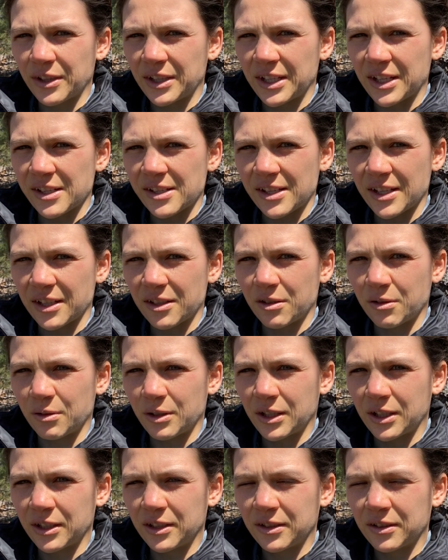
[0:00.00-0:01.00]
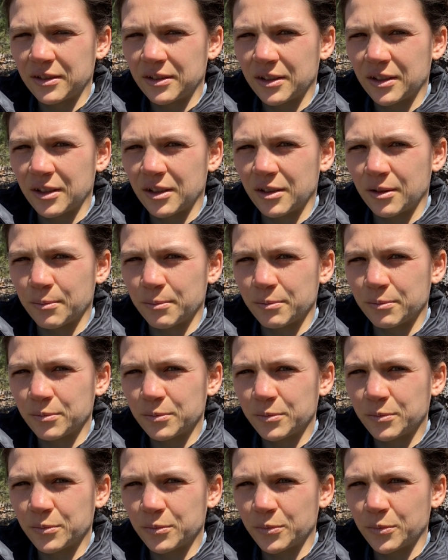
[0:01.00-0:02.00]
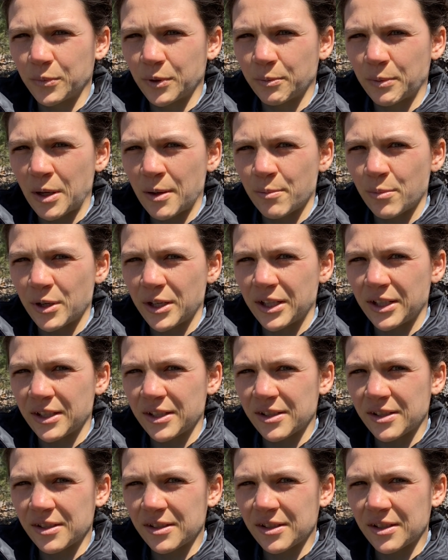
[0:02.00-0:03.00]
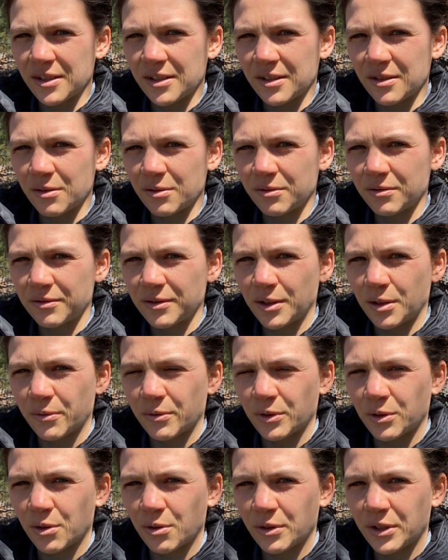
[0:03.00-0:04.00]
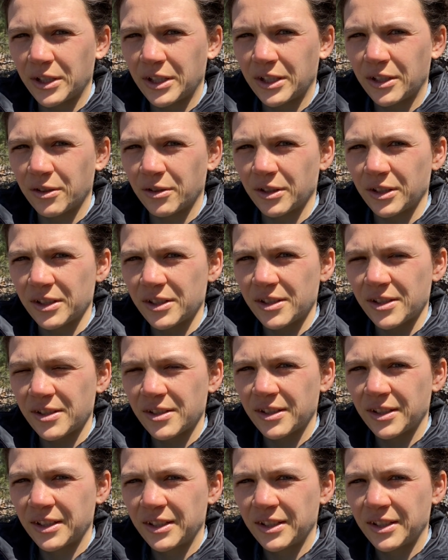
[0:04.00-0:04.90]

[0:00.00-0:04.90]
things that go on when my brain is overloaded, or it's